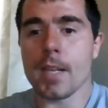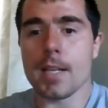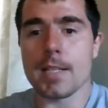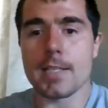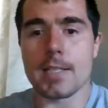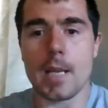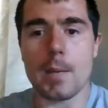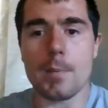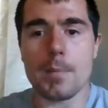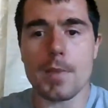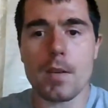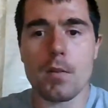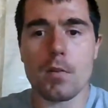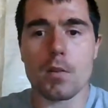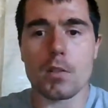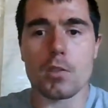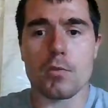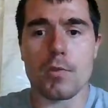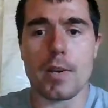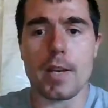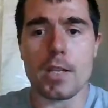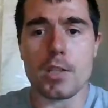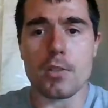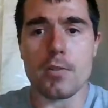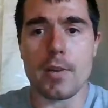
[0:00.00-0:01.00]
Same thing with
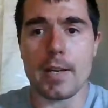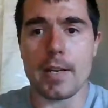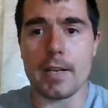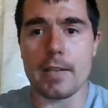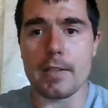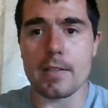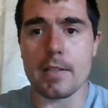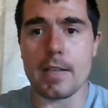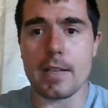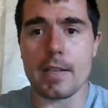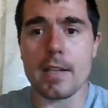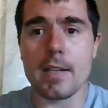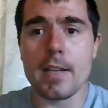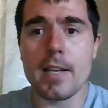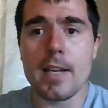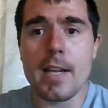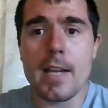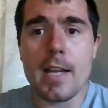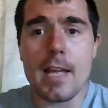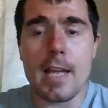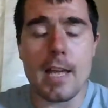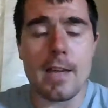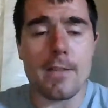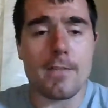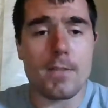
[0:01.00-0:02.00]
strength training. Is like,
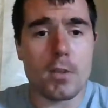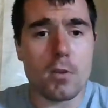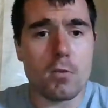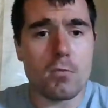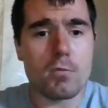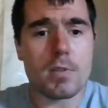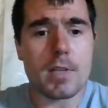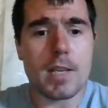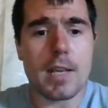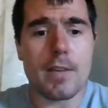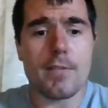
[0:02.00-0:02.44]
if you